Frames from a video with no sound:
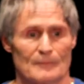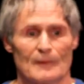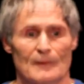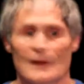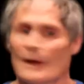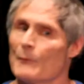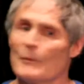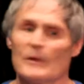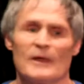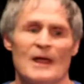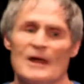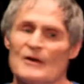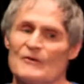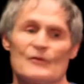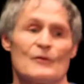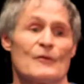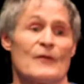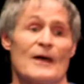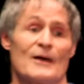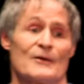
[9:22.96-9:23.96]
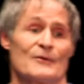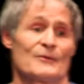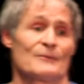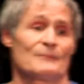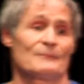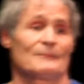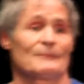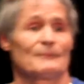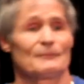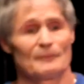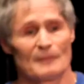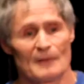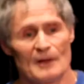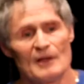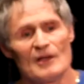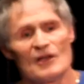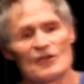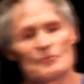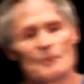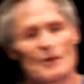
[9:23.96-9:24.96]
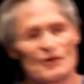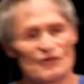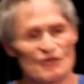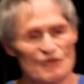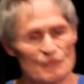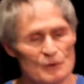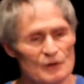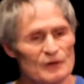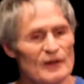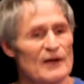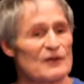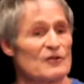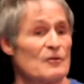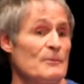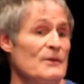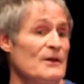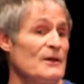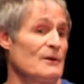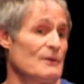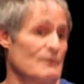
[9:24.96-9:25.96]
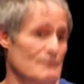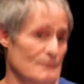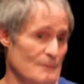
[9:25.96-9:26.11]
And we can't do that. As much as we'd like to be